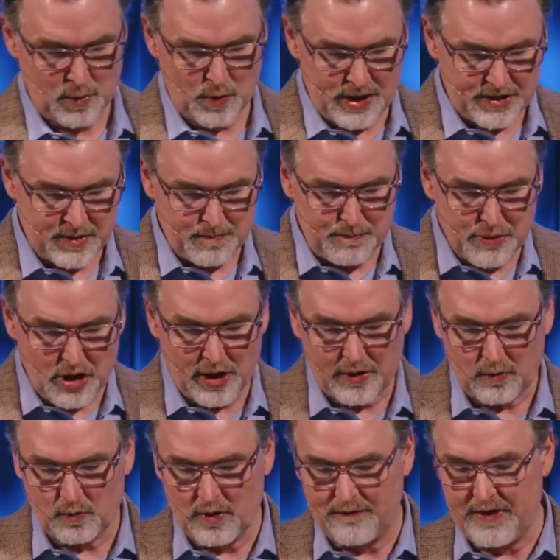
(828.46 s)
Which
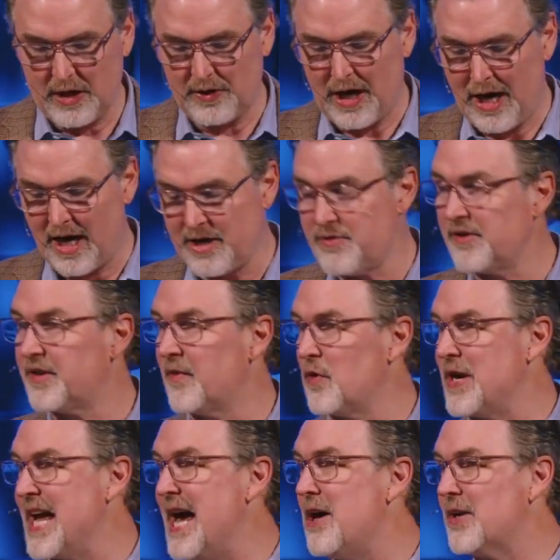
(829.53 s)
book revealed hundreds of
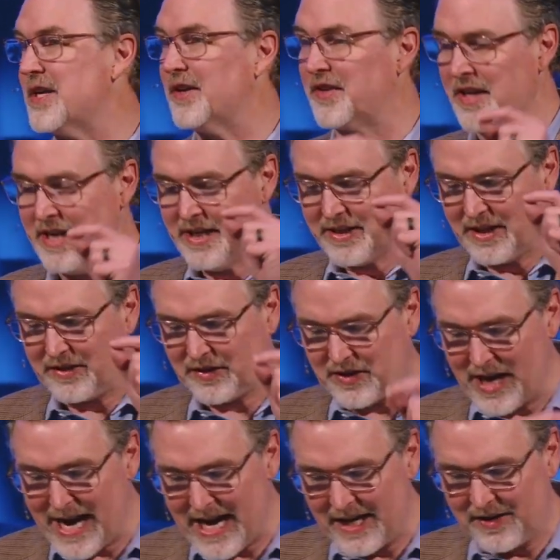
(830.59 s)
realities that
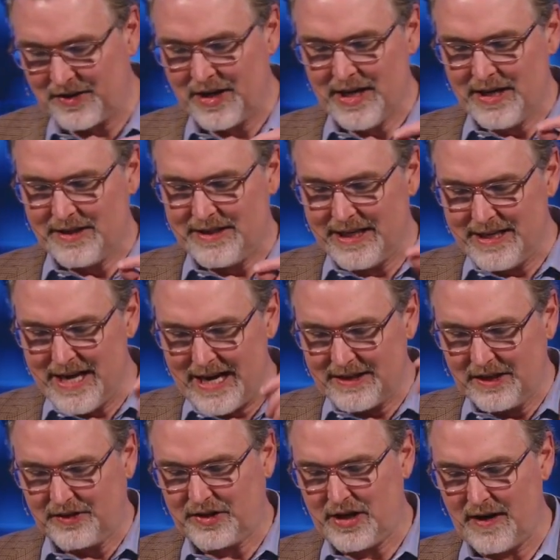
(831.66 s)
science did
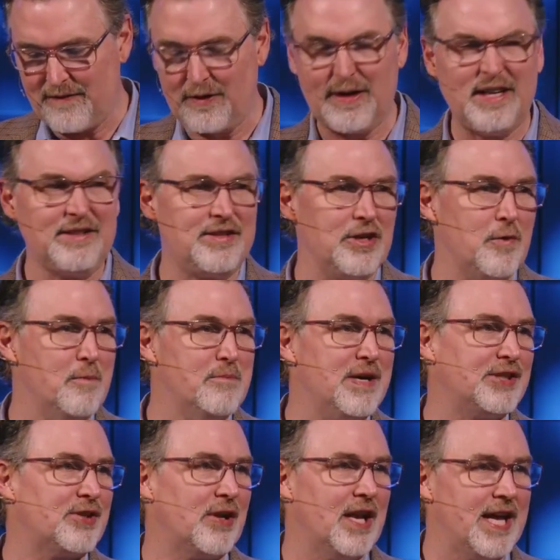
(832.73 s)
not discover until
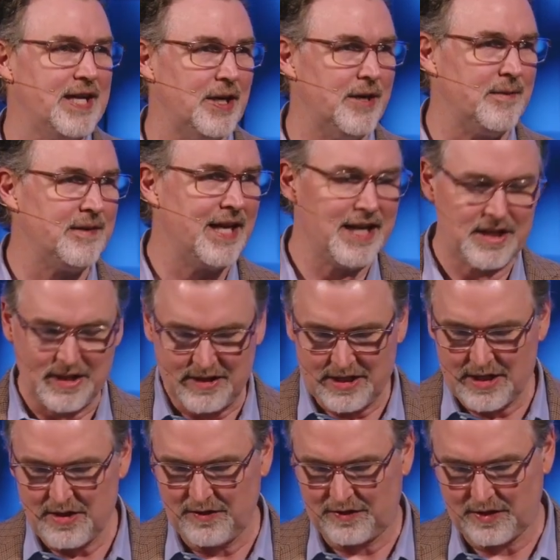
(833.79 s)
much later and
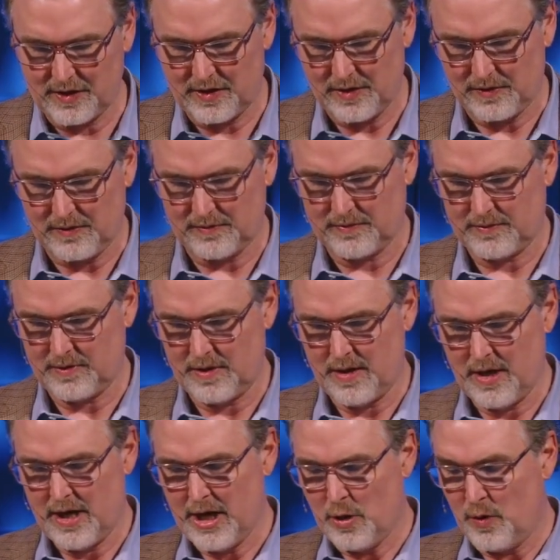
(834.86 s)
continues to do?
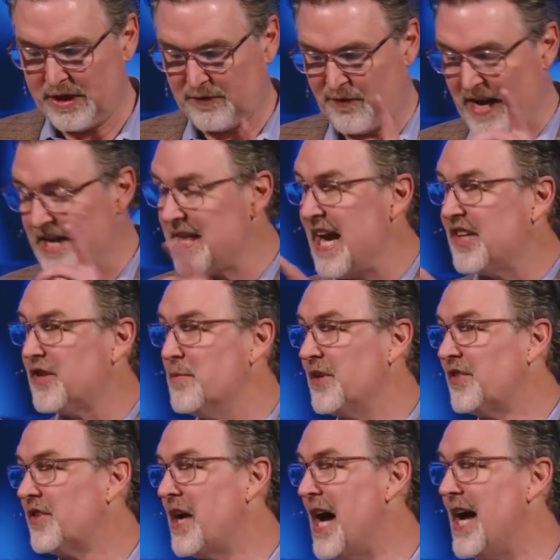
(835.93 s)
Which faith has a
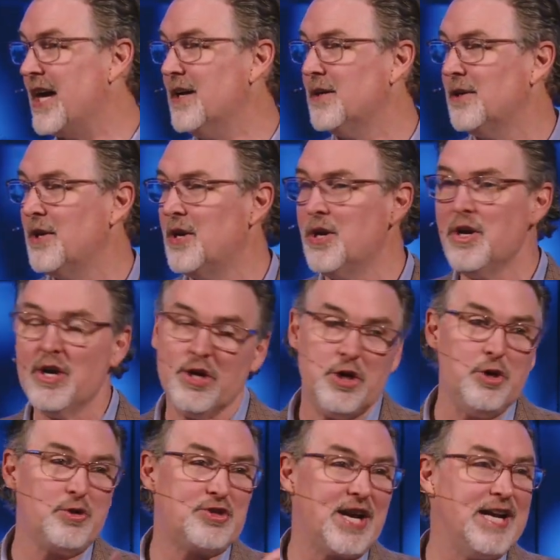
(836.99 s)
Messiah
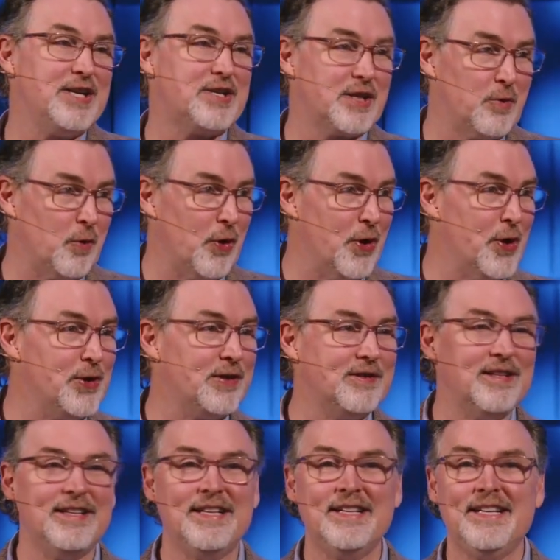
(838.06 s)
who changed the world